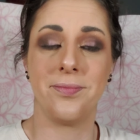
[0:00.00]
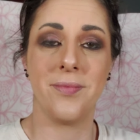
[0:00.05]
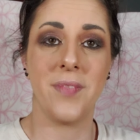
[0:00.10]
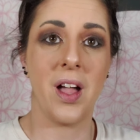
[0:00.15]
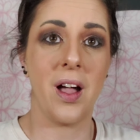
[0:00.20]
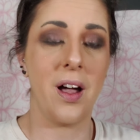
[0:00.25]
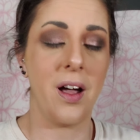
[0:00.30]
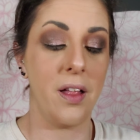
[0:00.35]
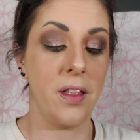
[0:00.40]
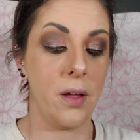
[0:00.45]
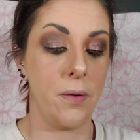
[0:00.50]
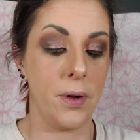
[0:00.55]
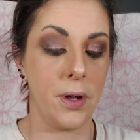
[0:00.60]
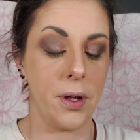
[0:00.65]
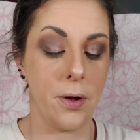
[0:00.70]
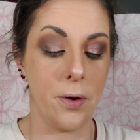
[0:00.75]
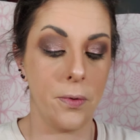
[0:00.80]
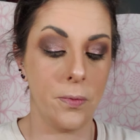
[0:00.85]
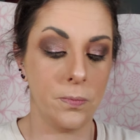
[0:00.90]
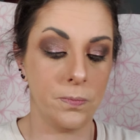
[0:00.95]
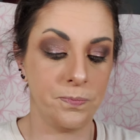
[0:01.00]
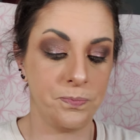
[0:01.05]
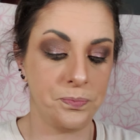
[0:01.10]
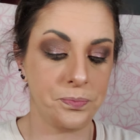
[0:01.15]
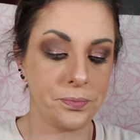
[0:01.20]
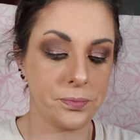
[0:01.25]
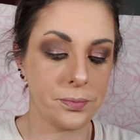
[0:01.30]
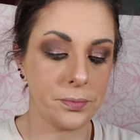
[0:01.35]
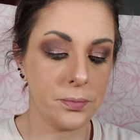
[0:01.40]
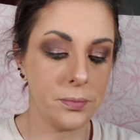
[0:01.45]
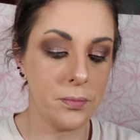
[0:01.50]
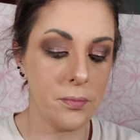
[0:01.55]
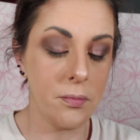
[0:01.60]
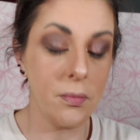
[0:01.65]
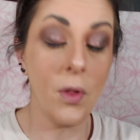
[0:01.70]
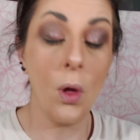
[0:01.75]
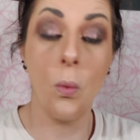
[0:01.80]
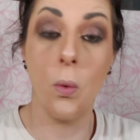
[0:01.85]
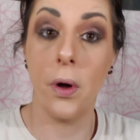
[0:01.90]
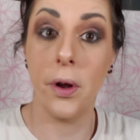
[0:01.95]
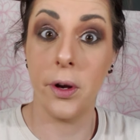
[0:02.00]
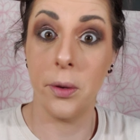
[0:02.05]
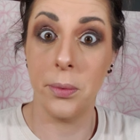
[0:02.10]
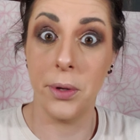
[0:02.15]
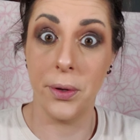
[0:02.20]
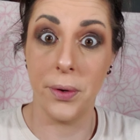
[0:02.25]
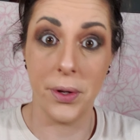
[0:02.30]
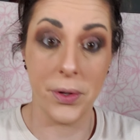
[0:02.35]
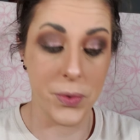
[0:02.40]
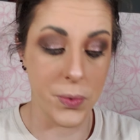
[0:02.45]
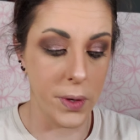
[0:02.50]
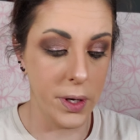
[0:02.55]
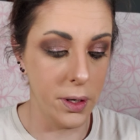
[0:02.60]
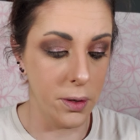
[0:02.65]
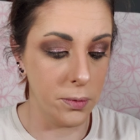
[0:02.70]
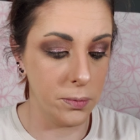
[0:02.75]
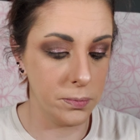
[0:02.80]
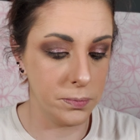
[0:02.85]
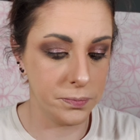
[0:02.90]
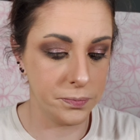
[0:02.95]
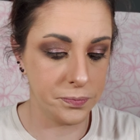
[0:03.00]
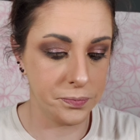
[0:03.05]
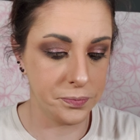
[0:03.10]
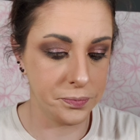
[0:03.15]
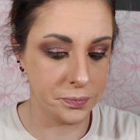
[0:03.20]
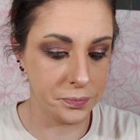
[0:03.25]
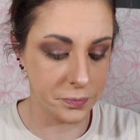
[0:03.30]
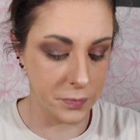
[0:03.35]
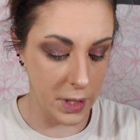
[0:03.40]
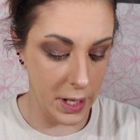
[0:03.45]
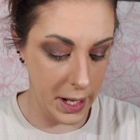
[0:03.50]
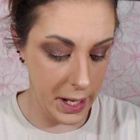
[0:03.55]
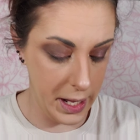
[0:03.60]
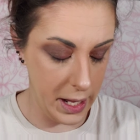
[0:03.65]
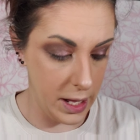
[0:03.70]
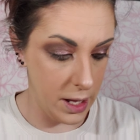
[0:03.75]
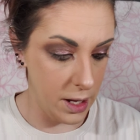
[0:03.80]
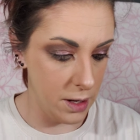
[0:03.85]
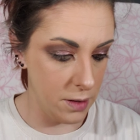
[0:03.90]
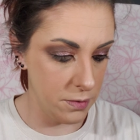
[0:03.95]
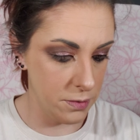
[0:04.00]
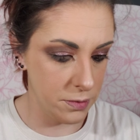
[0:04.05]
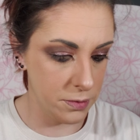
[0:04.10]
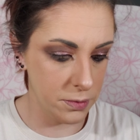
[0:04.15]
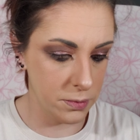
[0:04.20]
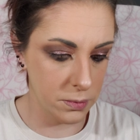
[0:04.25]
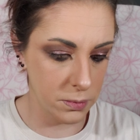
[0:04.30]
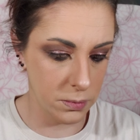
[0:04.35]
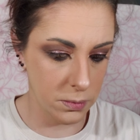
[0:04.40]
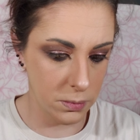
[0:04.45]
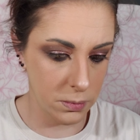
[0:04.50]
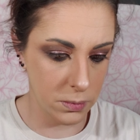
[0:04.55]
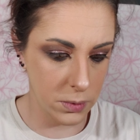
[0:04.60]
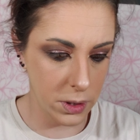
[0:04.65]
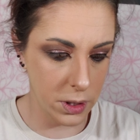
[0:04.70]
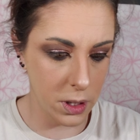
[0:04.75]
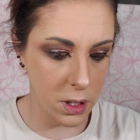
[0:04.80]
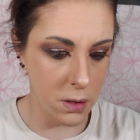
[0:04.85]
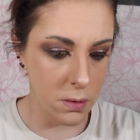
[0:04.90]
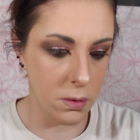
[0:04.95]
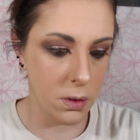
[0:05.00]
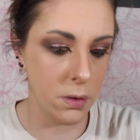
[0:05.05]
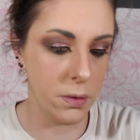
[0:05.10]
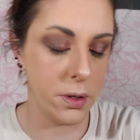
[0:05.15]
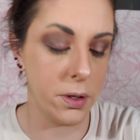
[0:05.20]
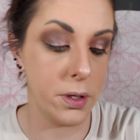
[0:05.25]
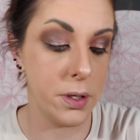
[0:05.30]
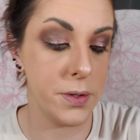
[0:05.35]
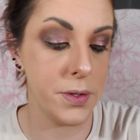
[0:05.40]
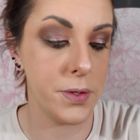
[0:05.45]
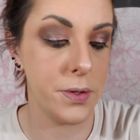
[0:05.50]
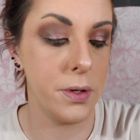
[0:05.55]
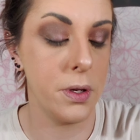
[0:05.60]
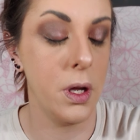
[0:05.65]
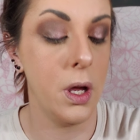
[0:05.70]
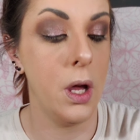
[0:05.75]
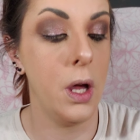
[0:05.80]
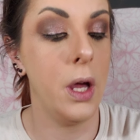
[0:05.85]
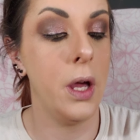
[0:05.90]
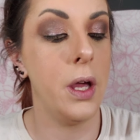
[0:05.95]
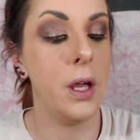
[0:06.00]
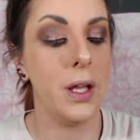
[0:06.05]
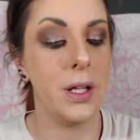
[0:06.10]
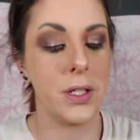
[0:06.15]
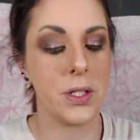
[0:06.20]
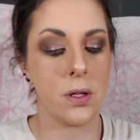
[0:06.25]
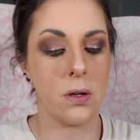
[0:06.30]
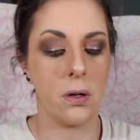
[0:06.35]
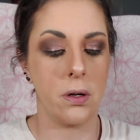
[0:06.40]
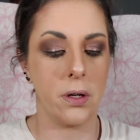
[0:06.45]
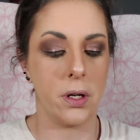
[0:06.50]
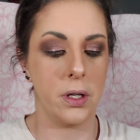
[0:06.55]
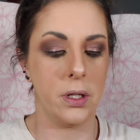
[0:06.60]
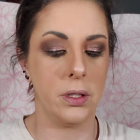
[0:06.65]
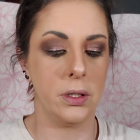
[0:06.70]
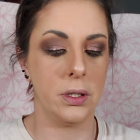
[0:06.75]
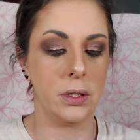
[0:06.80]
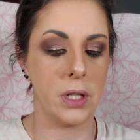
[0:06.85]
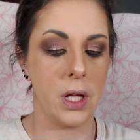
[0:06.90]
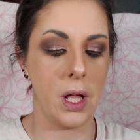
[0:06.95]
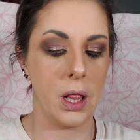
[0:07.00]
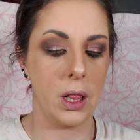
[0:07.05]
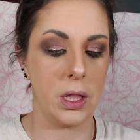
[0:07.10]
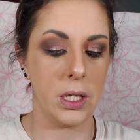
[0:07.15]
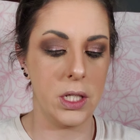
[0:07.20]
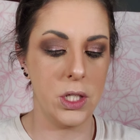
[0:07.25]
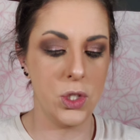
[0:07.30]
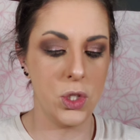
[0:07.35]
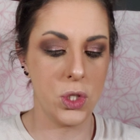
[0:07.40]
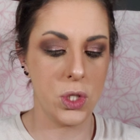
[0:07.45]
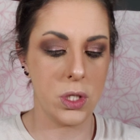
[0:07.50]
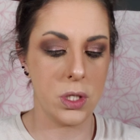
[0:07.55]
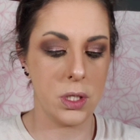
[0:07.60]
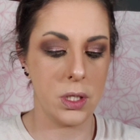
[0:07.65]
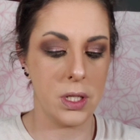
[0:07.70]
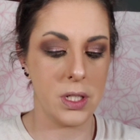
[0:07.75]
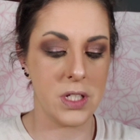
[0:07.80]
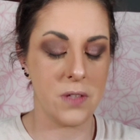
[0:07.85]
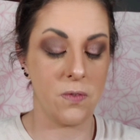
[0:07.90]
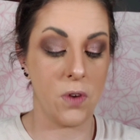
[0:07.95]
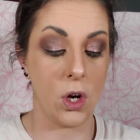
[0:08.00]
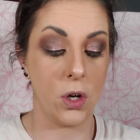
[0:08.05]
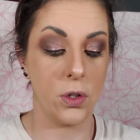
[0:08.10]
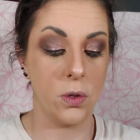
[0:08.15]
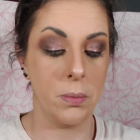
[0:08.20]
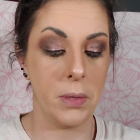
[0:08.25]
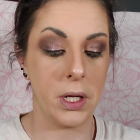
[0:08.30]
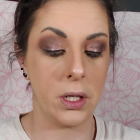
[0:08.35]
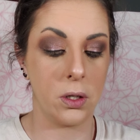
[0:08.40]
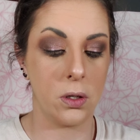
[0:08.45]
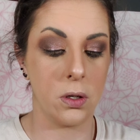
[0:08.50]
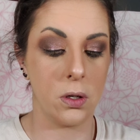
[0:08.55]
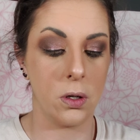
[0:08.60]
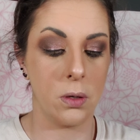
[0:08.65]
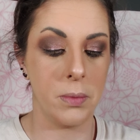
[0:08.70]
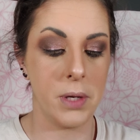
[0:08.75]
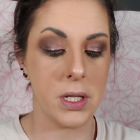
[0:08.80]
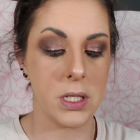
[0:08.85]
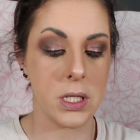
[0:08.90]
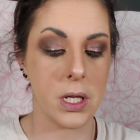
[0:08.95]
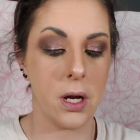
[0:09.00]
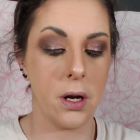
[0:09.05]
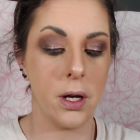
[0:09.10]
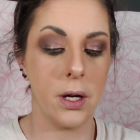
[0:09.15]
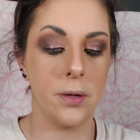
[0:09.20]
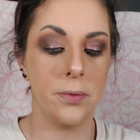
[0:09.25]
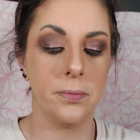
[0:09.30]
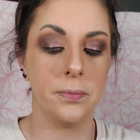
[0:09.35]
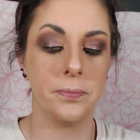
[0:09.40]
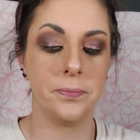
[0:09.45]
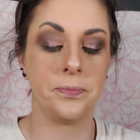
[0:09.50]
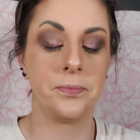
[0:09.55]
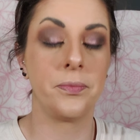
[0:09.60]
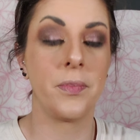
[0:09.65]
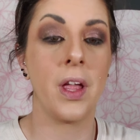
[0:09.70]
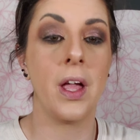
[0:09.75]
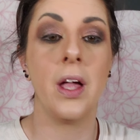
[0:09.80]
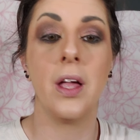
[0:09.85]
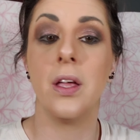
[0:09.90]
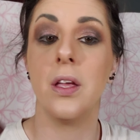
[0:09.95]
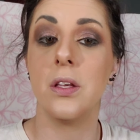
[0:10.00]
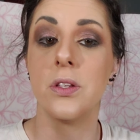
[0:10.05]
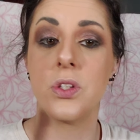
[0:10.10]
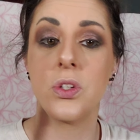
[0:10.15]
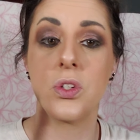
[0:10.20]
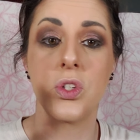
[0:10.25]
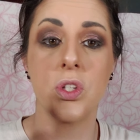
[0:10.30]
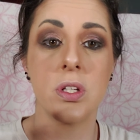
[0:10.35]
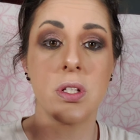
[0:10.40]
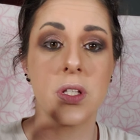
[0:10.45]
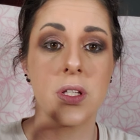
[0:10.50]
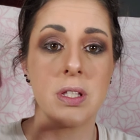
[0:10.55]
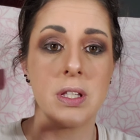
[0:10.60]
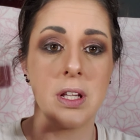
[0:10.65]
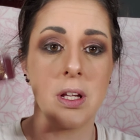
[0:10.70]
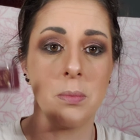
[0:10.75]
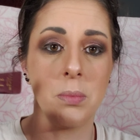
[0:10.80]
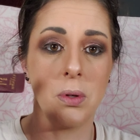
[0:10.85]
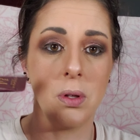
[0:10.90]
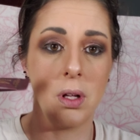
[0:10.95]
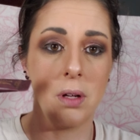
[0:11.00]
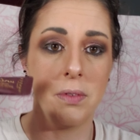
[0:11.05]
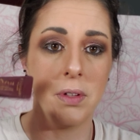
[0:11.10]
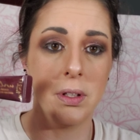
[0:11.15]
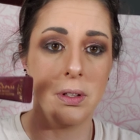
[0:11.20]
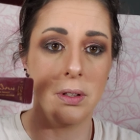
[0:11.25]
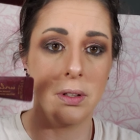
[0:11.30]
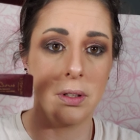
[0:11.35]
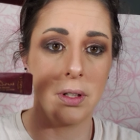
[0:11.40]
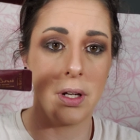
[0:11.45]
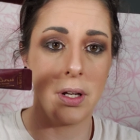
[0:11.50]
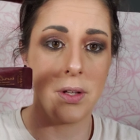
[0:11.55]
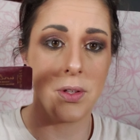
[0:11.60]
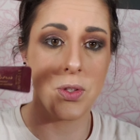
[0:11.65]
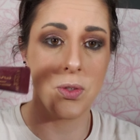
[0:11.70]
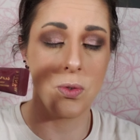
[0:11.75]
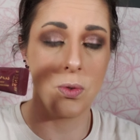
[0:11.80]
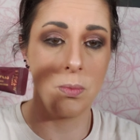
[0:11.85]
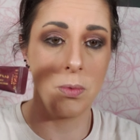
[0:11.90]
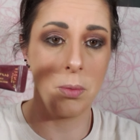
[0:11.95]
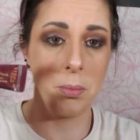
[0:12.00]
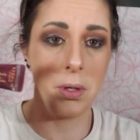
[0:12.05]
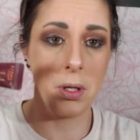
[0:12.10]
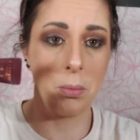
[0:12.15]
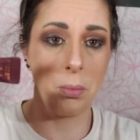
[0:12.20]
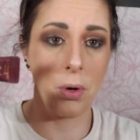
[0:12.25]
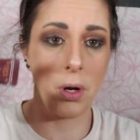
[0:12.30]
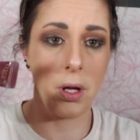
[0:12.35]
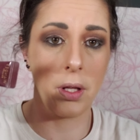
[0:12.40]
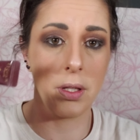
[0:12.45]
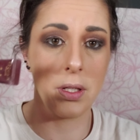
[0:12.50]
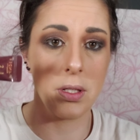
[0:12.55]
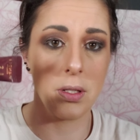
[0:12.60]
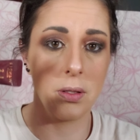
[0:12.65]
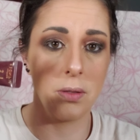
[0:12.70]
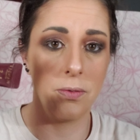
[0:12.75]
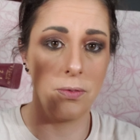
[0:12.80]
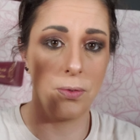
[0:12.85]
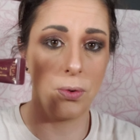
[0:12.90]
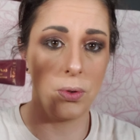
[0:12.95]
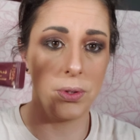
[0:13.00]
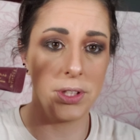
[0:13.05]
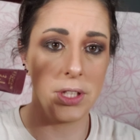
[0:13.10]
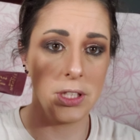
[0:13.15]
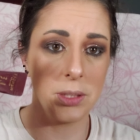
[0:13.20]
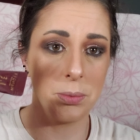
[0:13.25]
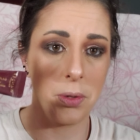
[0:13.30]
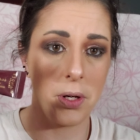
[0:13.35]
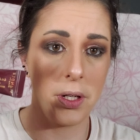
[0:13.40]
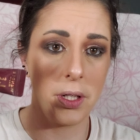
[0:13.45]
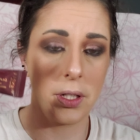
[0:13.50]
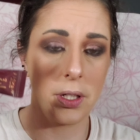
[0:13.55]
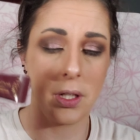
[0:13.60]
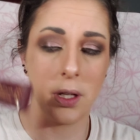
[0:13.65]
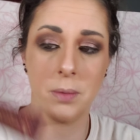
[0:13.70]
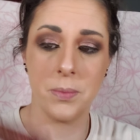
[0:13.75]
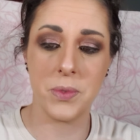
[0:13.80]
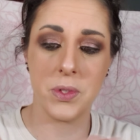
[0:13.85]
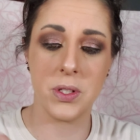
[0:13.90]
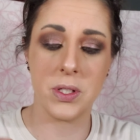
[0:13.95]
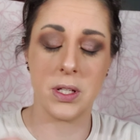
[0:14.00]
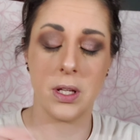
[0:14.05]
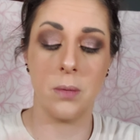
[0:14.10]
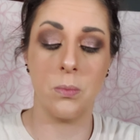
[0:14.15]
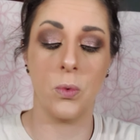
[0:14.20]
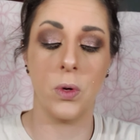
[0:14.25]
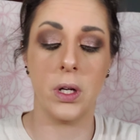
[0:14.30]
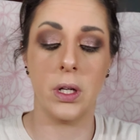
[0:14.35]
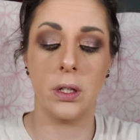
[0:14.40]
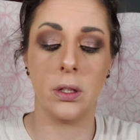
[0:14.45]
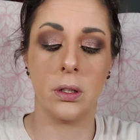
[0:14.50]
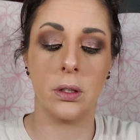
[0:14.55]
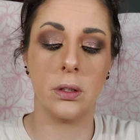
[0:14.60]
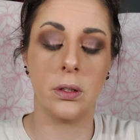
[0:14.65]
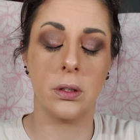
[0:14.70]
There we go. Wander Beauty as well. I have, where'd it go? Oh, there it is. It's called Unleashed. It's volume and curl mascara. This is just a sample of it. I assume the full-size product comes the same way.